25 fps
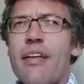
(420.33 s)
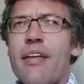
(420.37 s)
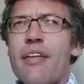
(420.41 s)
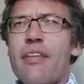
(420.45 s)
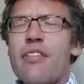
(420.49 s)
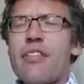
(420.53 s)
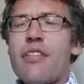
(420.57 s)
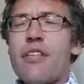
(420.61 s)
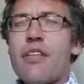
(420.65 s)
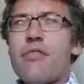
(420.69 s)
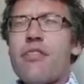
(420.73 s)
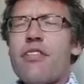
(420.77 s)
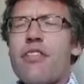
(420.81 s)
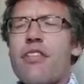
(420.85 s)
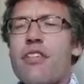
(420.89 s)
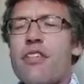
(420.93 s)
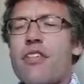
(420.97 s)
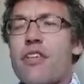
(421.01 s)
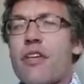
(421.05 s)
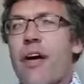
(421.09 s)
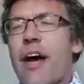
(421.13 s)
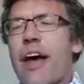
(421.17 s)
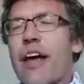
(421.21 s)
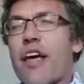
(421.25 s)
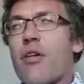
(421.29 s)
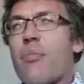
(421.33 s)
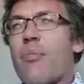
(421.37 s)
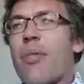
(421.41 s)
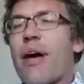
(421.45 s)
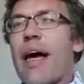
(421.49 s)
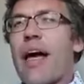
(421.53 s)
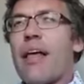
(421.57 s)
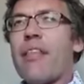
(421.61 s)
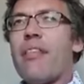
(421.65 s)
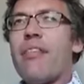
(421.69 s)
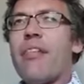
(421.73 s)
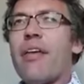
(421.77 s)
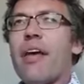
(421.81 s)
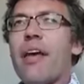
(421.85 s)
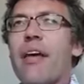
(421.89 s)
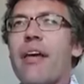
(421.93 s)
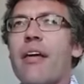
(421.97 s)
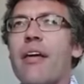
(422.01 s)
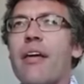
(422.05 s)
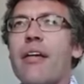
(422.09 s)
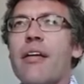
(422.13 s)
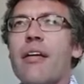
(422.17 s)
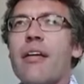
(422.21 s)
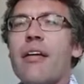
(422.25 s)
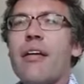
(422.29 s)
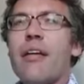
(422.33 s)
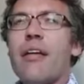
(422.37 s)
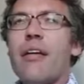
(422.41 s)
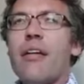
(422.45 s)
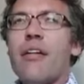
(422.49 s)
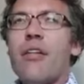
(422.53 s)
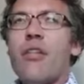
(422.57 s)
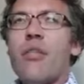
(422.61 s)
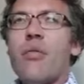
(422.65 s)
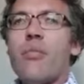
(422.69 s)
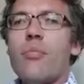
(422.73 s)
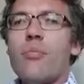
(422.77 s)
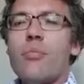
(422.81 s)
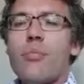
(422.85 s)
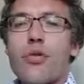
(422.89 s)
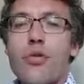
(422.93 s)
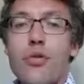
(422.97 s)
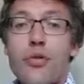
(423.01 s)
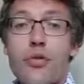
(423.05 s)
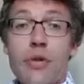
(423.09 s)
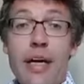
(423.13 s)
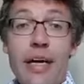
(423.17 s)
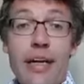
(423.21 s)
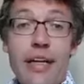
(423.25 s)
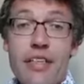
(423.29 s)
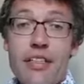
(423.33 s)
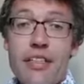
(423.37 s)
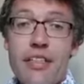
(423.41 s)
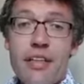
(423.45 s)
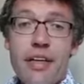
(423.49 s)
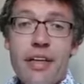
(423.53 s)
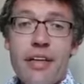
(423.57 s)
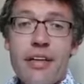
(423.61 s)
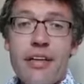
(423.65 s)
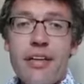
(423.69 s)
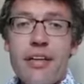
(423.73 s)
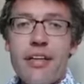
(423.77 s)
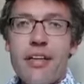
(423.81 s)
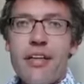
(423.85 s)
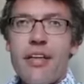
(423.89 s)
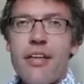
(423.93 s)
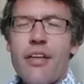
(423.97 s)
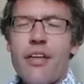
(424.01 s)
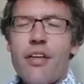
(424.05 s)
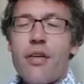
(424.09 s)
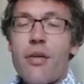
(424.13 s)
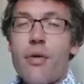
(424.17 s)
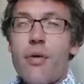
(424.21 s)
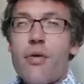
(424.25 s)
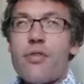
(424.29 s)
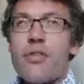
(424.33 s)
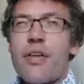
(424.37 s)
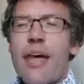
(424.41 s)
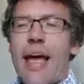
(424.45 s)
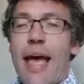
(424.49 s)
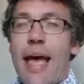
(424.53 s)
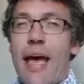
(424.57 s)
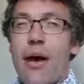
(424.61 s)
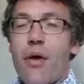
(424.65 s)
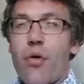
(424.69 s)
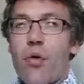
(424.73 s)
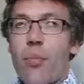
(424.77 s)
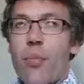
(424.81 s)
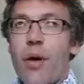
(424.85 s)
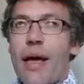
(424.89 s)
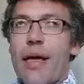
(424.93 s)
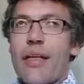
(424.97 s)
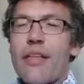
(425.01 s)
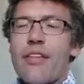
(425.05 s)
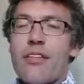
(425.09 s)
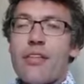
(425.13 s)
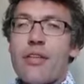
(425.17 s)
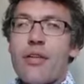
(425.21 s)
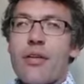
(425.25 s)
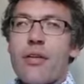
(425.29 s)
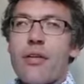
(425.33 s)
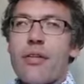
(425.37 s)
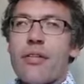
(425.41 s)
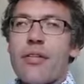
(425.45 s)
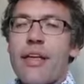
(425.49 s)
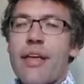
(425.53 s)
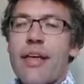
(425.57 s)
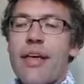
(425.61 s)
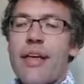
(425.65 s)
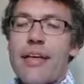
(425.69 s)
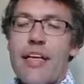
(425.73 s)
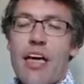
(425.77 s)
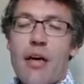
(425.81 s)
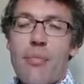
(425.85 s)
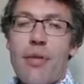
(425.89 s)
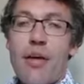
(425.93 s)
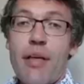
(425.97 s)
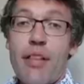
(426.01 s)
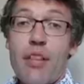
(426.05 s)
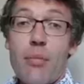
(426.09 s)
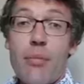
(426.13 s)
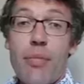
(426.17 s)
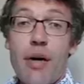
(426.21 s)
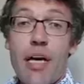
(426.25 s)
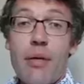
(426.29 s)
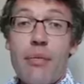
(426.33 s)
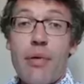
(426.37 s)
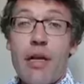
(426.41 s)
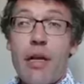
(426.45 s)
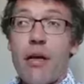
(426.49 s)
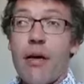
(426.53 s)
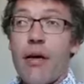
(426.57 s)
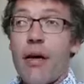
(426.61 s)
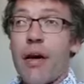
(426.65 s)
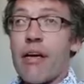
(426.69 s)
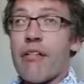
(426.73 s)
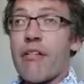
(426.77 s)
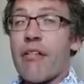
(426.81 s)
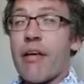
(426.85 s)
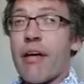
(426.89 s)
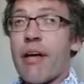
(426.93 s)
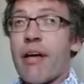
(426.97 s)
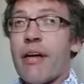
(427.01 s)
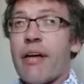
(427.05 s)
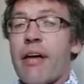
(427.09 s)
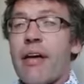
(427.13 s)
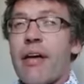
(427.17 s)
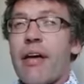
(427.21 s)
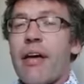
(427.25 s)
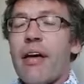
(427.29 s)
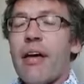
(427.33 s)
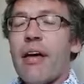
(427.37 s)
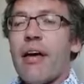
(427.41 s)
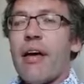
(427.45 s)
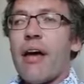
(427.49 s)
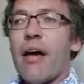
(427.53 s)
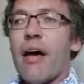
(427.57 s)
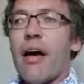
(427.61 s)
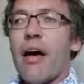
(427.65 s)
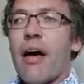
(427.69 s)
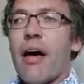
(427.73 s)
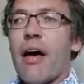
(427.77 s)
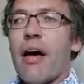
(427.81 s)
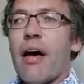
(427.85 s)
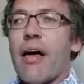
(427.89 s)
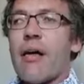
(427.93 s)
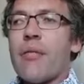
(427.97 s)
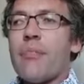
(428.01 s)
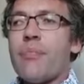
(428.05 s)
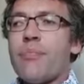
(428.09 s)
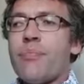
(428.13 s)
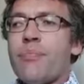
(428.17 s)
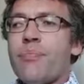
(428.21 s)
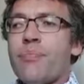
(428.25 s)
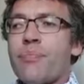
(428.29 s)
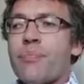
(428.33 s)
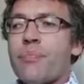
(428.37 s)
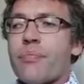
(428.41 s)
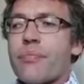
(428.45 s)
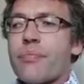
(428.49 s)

sort of psychopathic predator who's hell bent on kidnapping the baby Lyra, um,